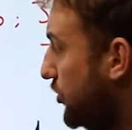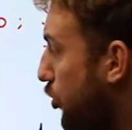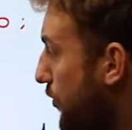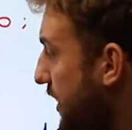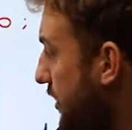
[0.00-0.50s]

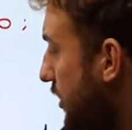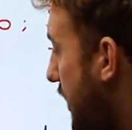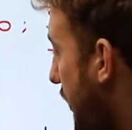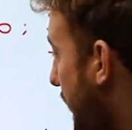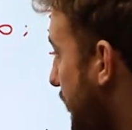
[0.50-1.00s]
domain,
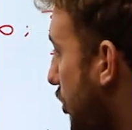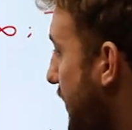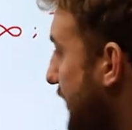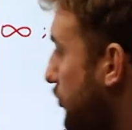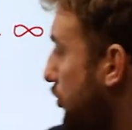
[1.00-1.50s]
I will go
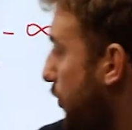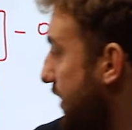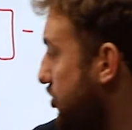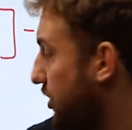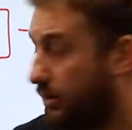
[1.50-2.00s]
back to the
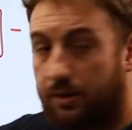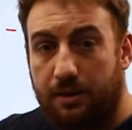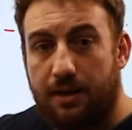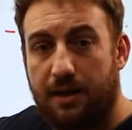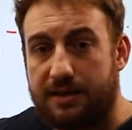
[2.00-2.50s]
question.
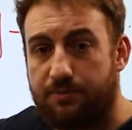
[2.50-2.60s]
It's